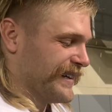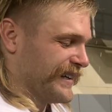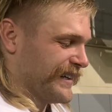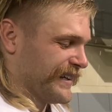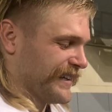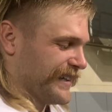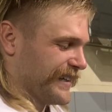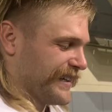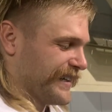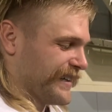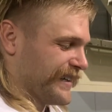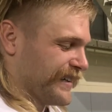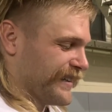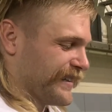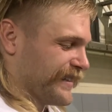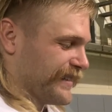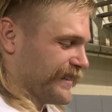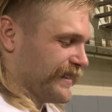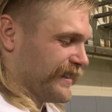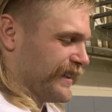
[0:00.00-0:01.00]
Uh,
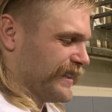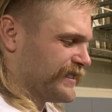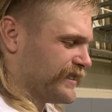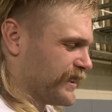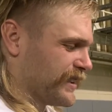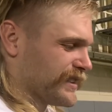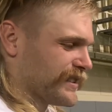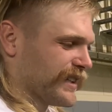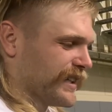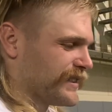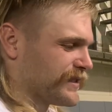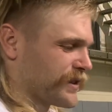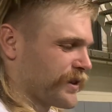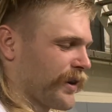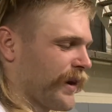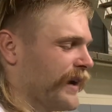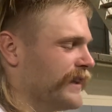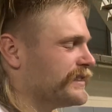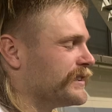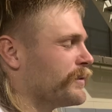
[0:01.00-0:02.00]
it's just it's
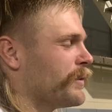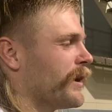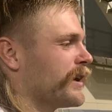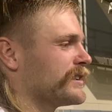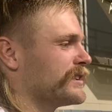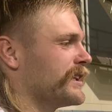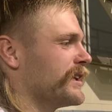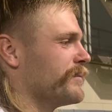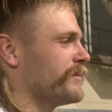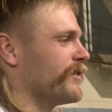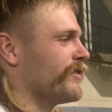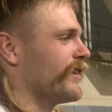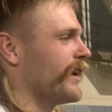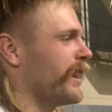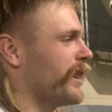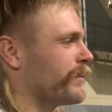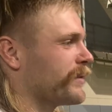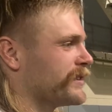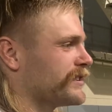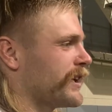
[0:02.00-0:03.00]
crazy watching him
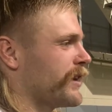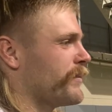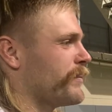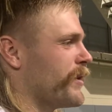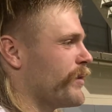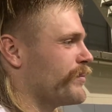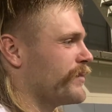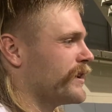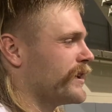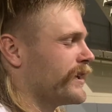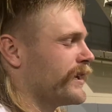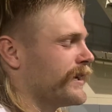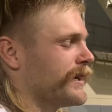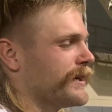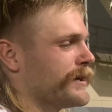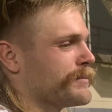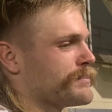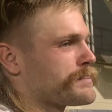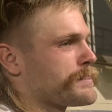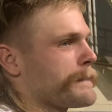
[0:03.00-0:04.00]
develop because I remember
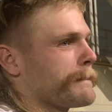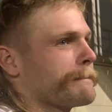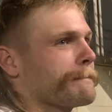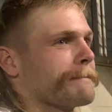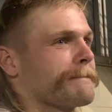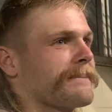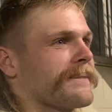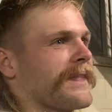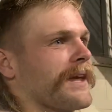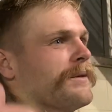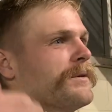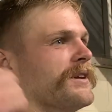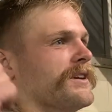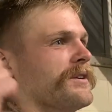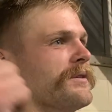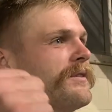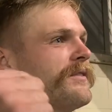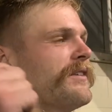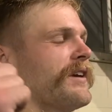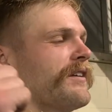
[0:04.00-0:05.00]
uh, they were
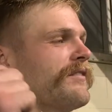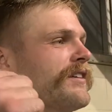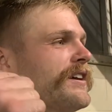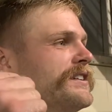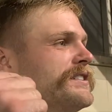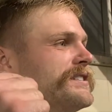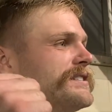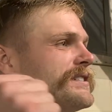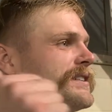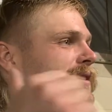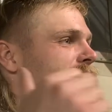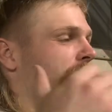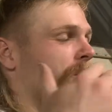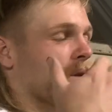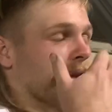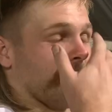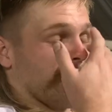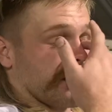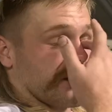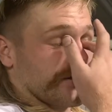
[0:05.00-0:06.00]
doing the renovations in the
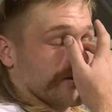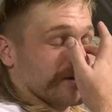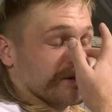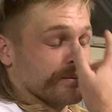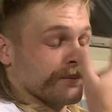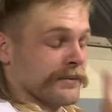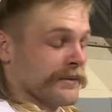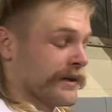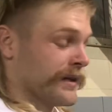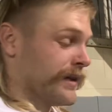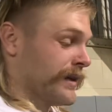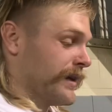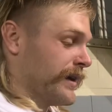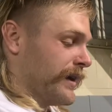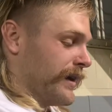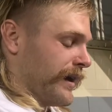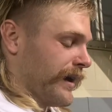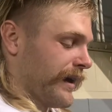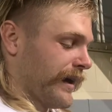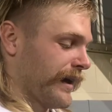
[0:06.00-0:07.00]
old locker room,
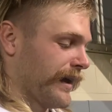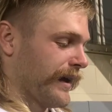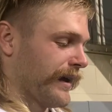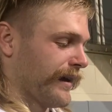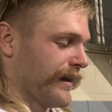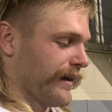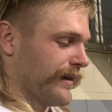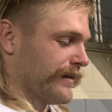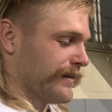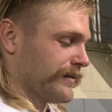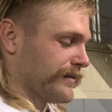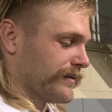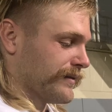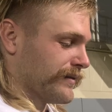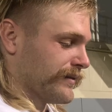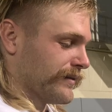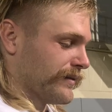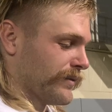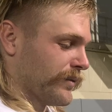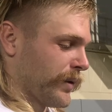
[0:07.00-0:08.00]
and
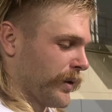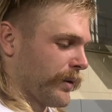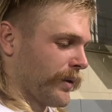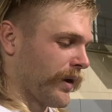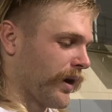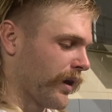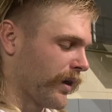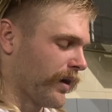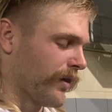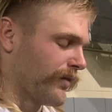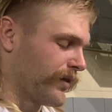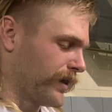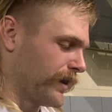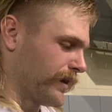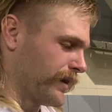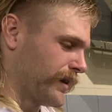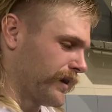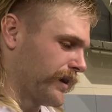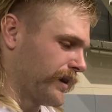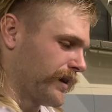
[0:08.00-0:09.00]
we were all over
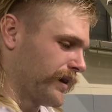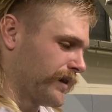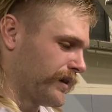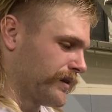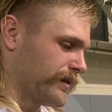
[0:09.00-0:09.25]
in the